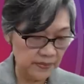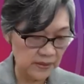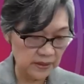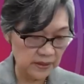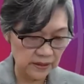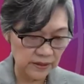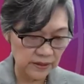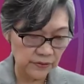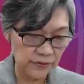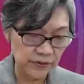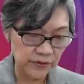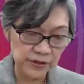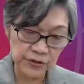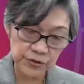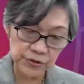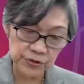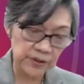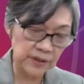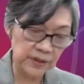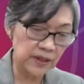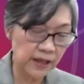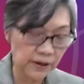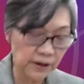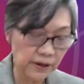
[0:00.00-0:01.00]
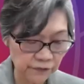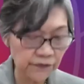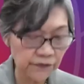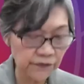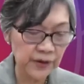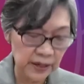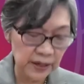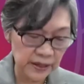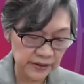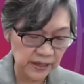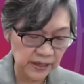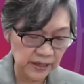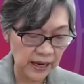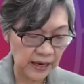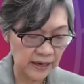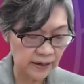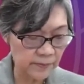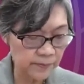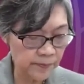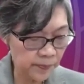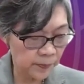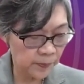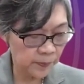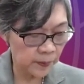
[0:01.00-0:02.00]
the region. They fear that.
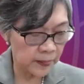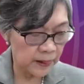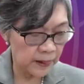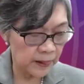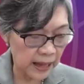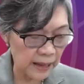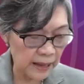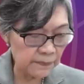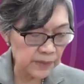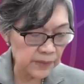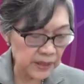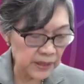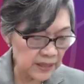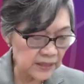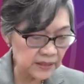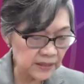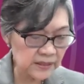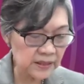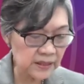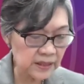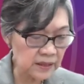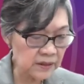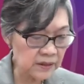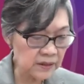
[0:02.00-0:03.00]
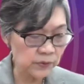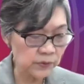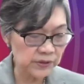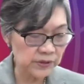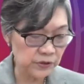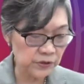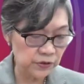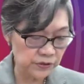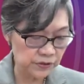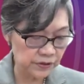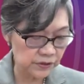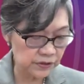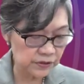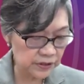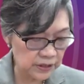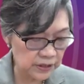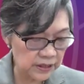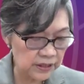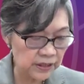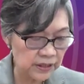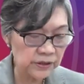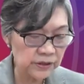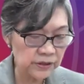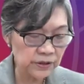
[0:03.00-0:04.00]
And Malaysia was
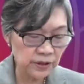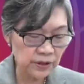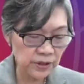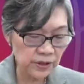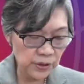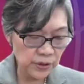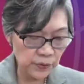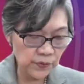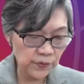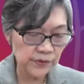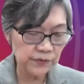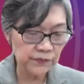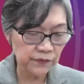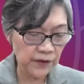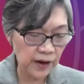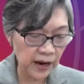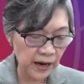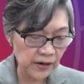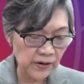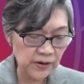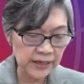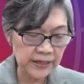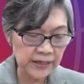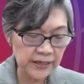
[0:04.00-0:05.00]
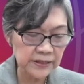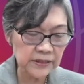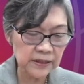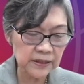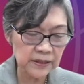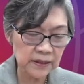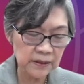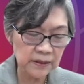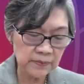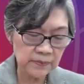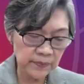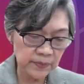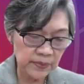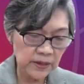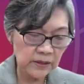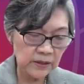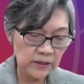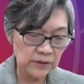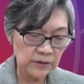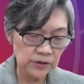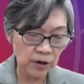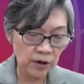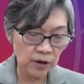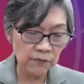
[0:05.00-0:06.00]
concerned with violating
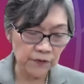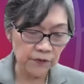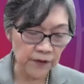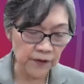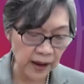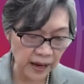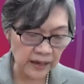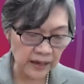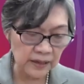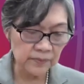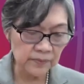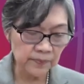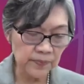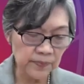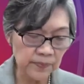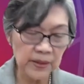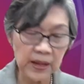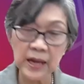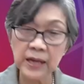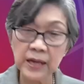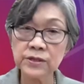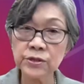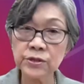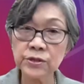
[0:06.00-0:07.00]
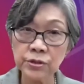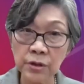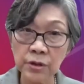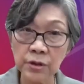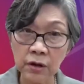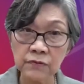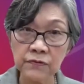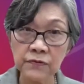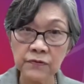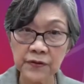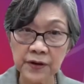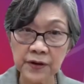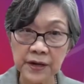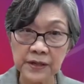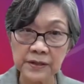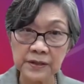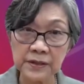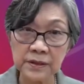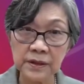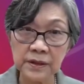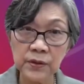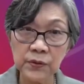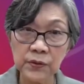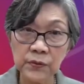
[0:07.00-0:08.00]
ZOPFAN and
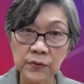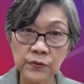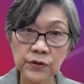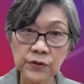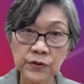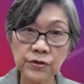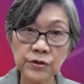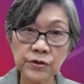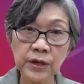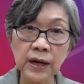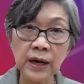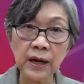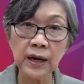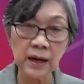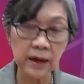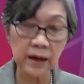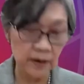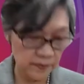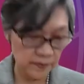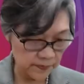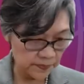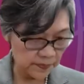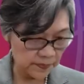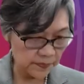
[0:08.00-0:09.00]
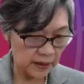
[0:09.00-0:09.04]
SEANWFZ, which are